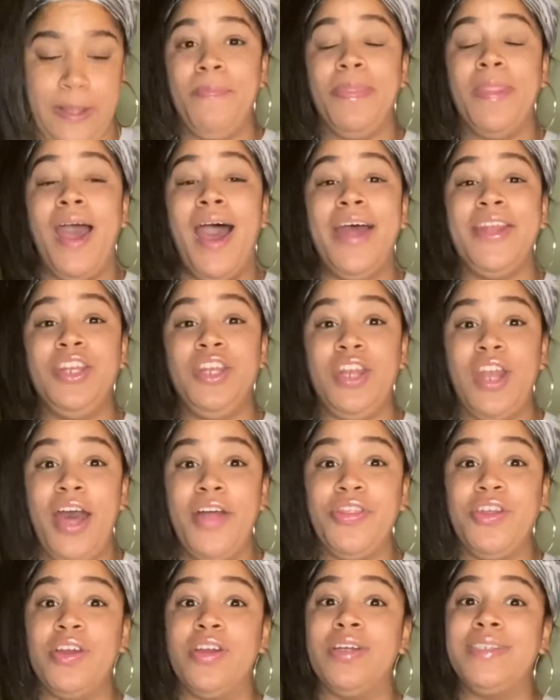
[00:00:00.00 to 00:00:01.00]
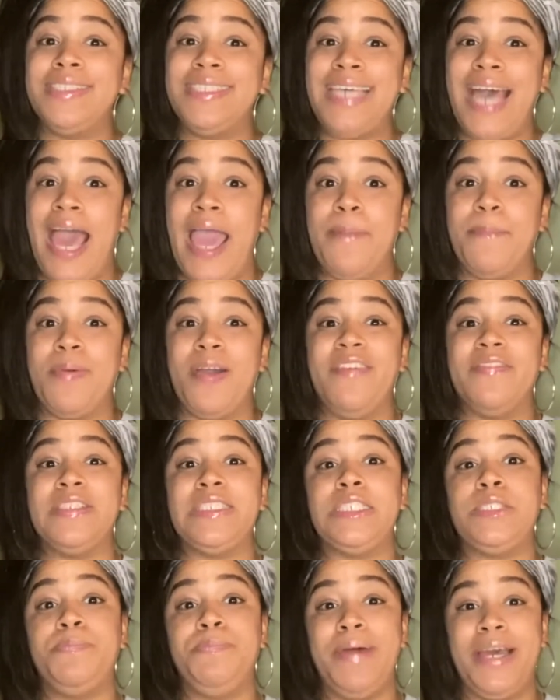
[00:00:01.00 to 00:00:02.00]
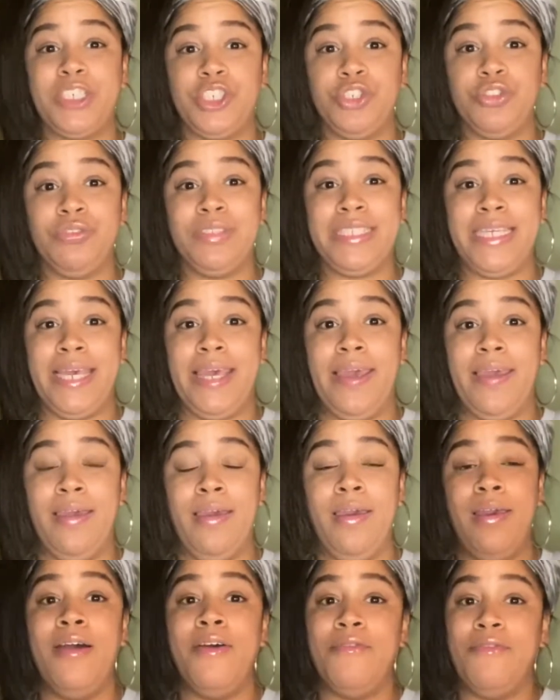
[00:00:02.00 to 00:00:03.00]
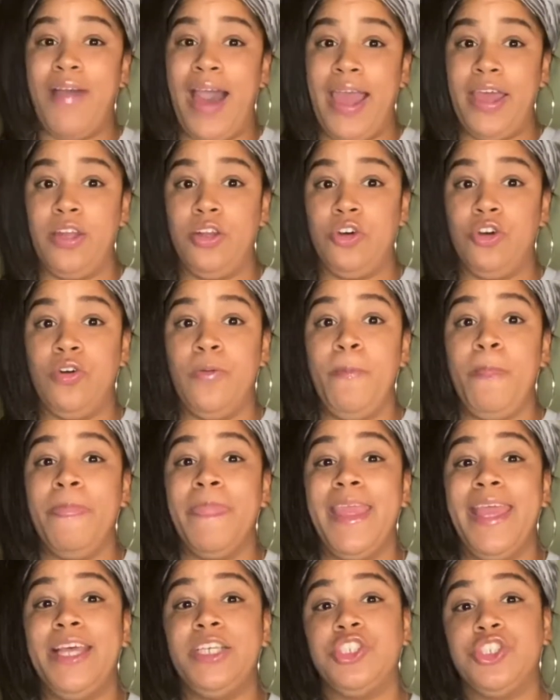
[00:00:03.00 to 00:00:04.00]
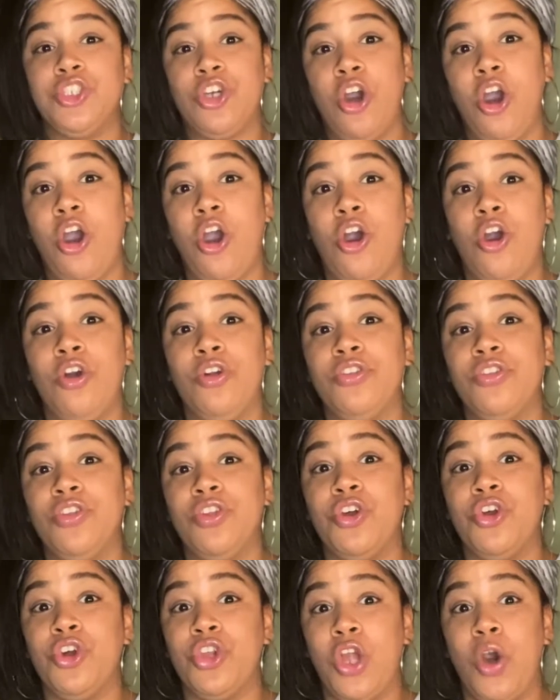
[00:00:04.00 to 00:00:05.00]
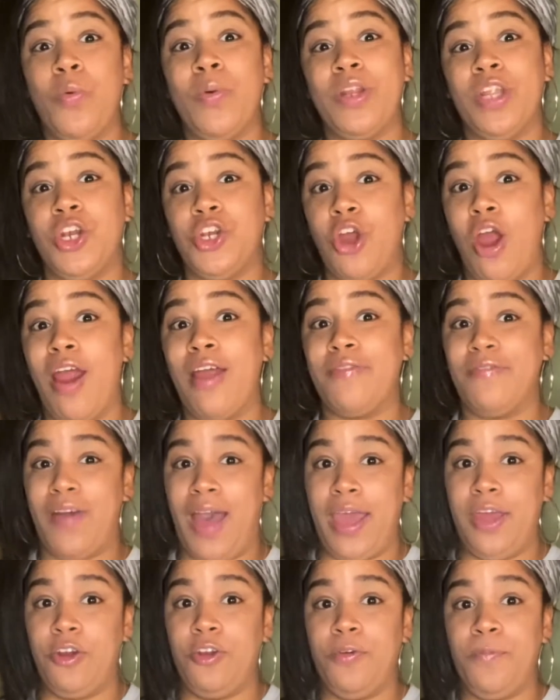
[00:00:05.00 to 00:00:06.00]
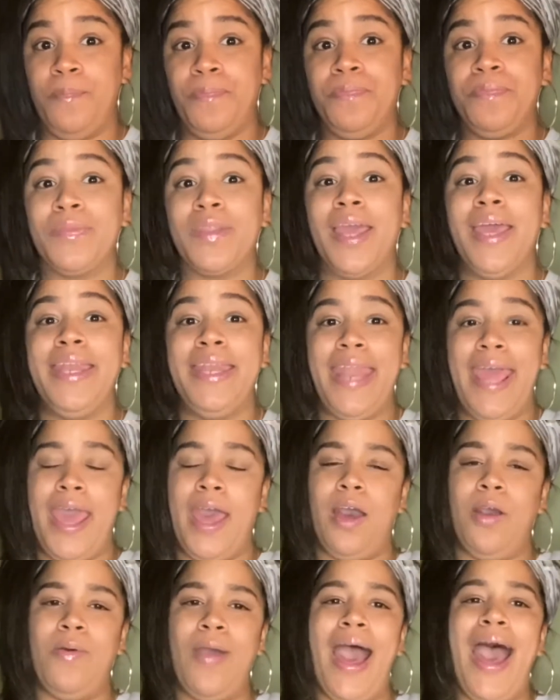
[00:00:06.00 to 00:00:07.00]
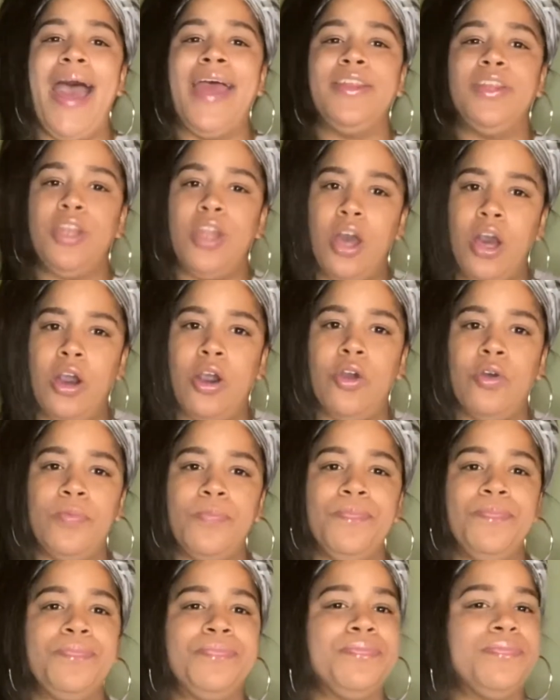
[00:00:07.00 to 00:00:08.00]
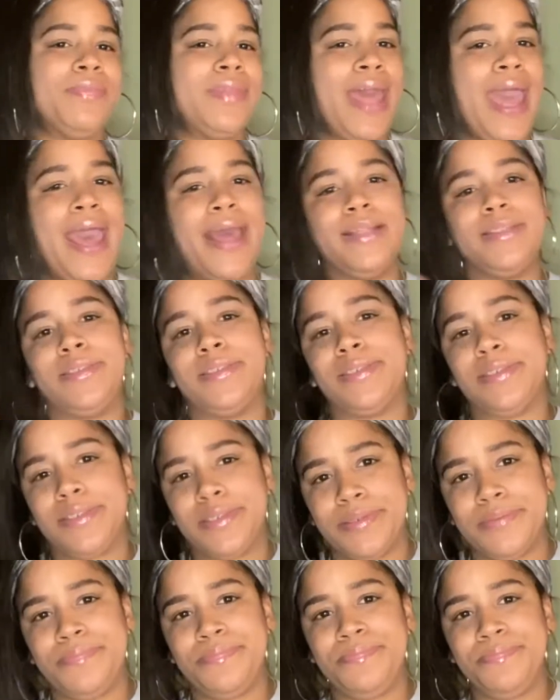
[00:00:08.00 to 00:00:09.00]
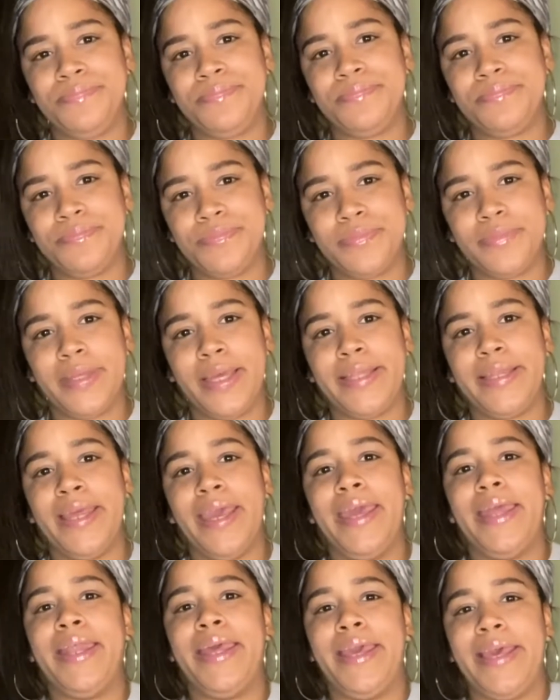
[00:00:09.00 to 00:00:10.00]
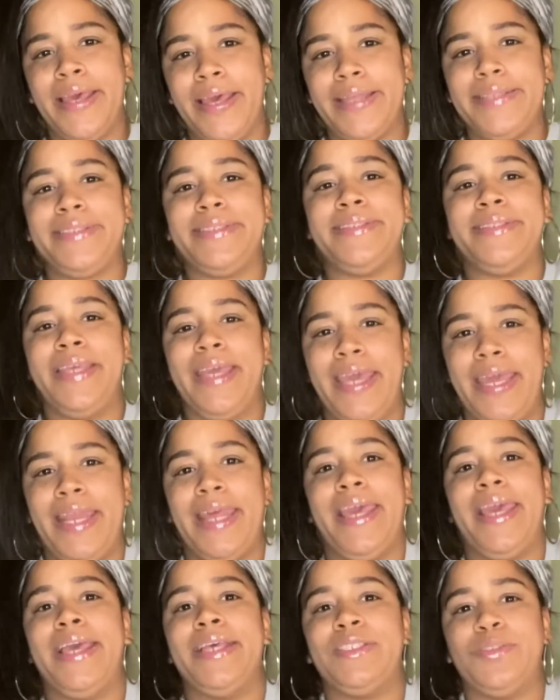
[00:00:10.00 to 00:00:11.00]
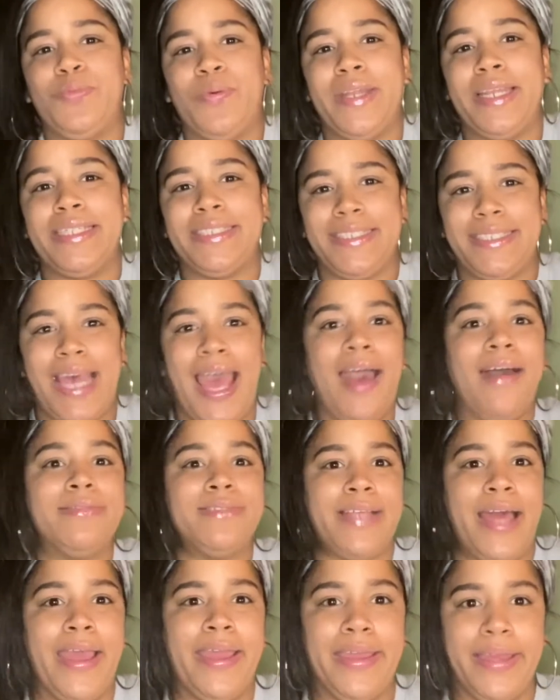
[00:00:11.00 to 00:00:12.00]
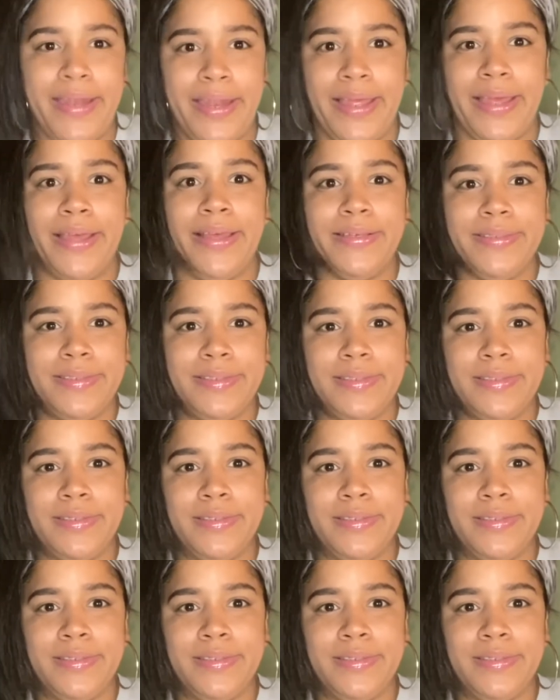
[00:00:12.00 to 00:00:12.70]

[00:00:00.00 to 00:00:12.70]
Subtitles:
Another type of specialty vinyl is called glow-in-the-dark vinyl. Now, I know that's it is what it sounds like it is.